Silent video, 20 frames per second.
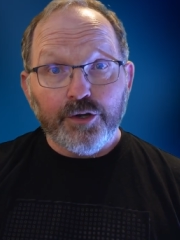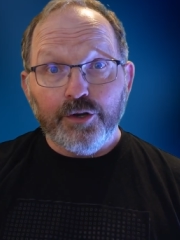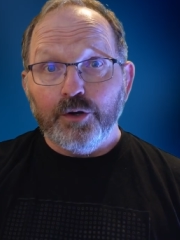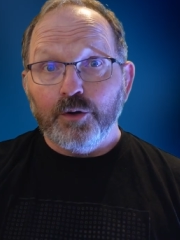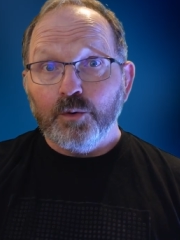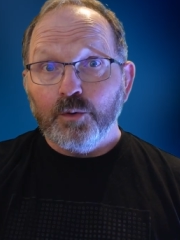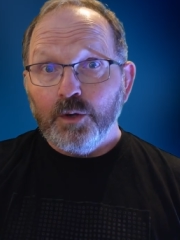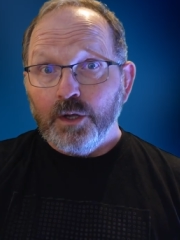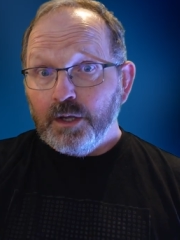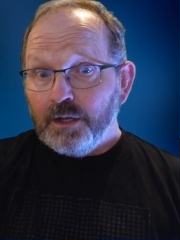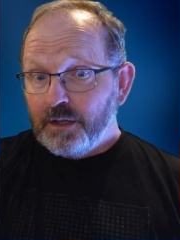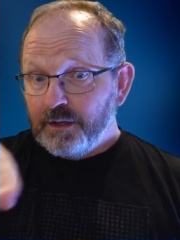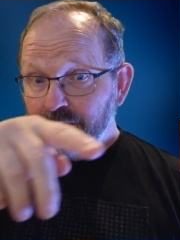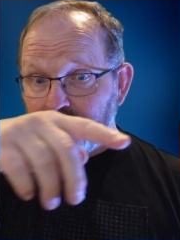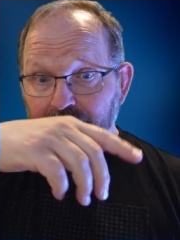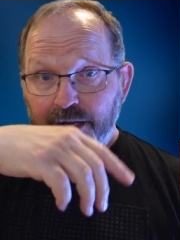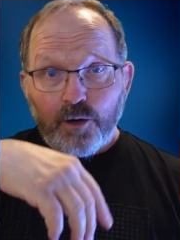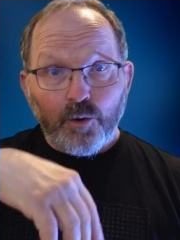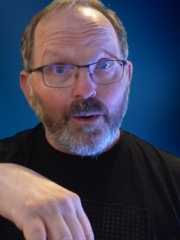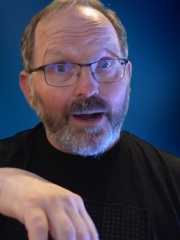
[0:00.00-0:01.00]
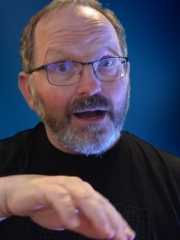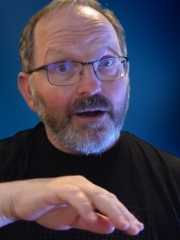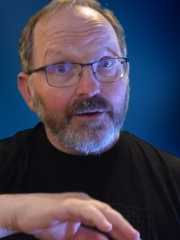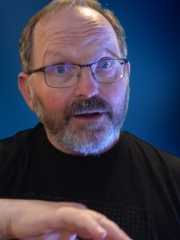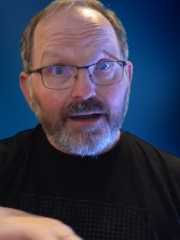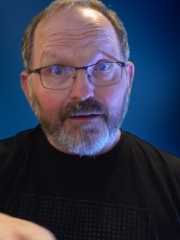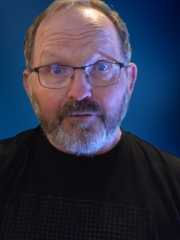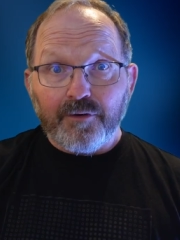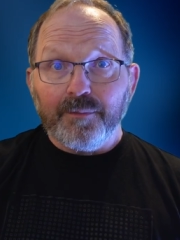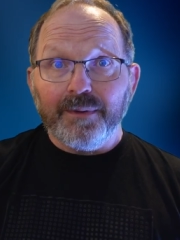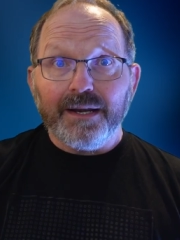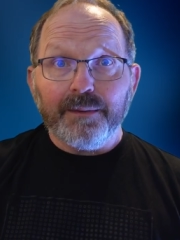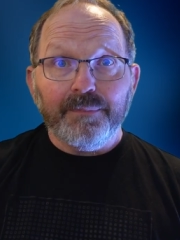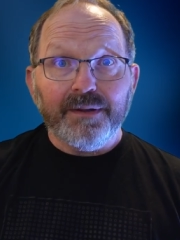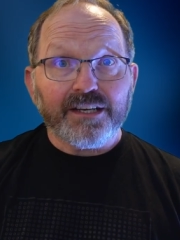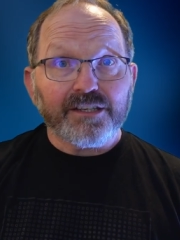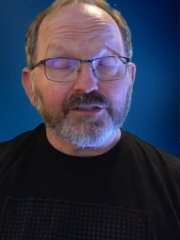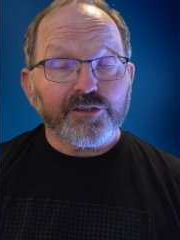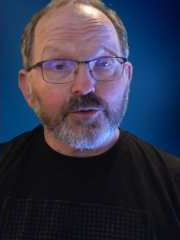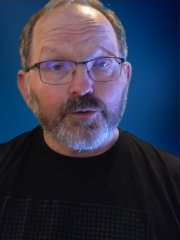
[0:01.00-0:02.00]
You know, they go out, everybody
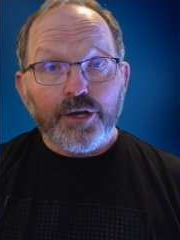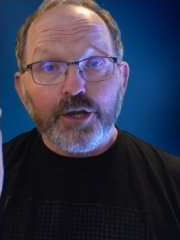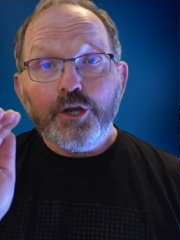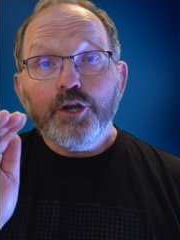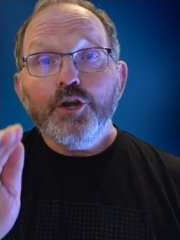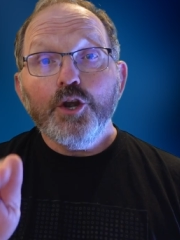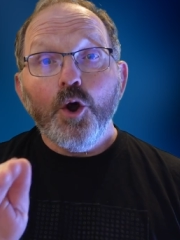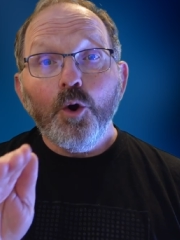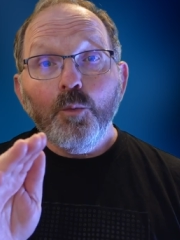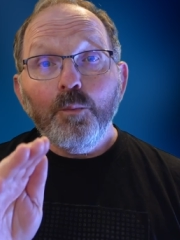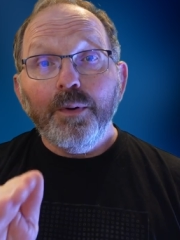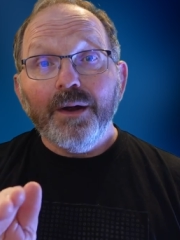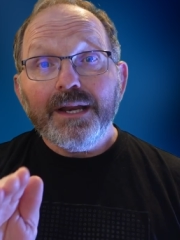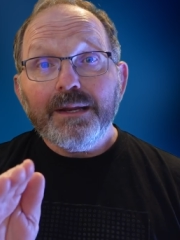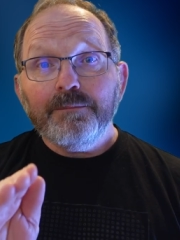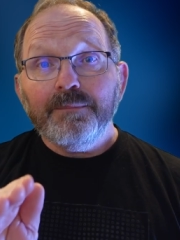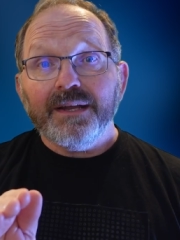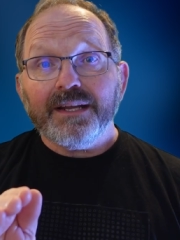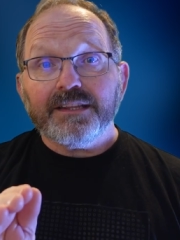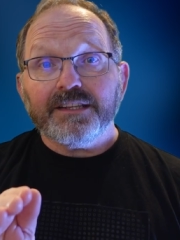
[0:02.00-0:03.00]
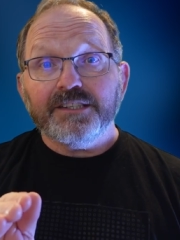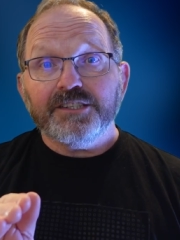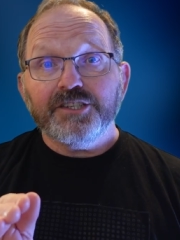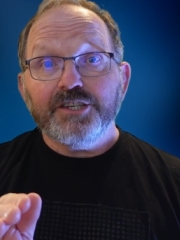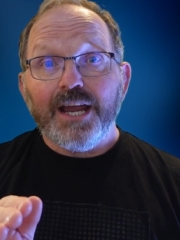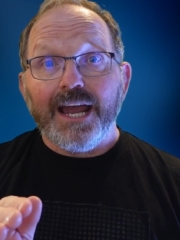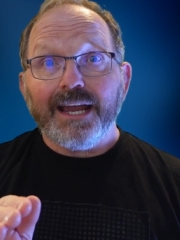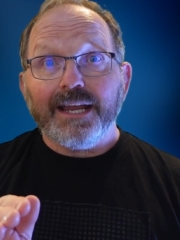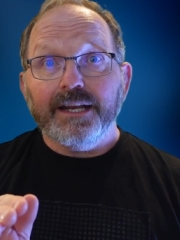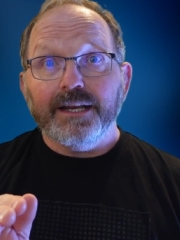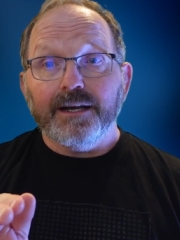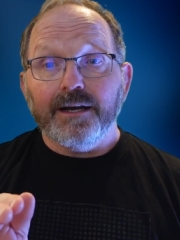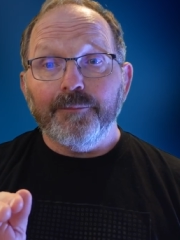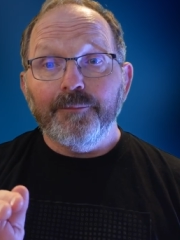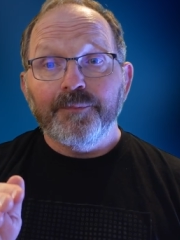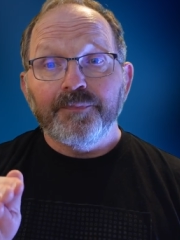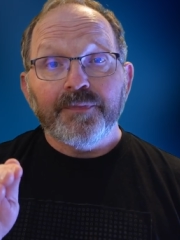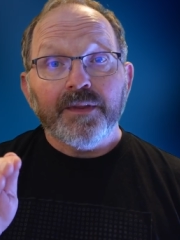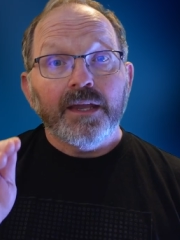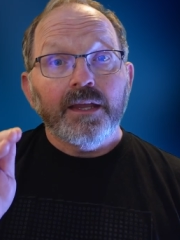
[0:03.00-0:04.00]
picks through it. Nobody picked this jacket up.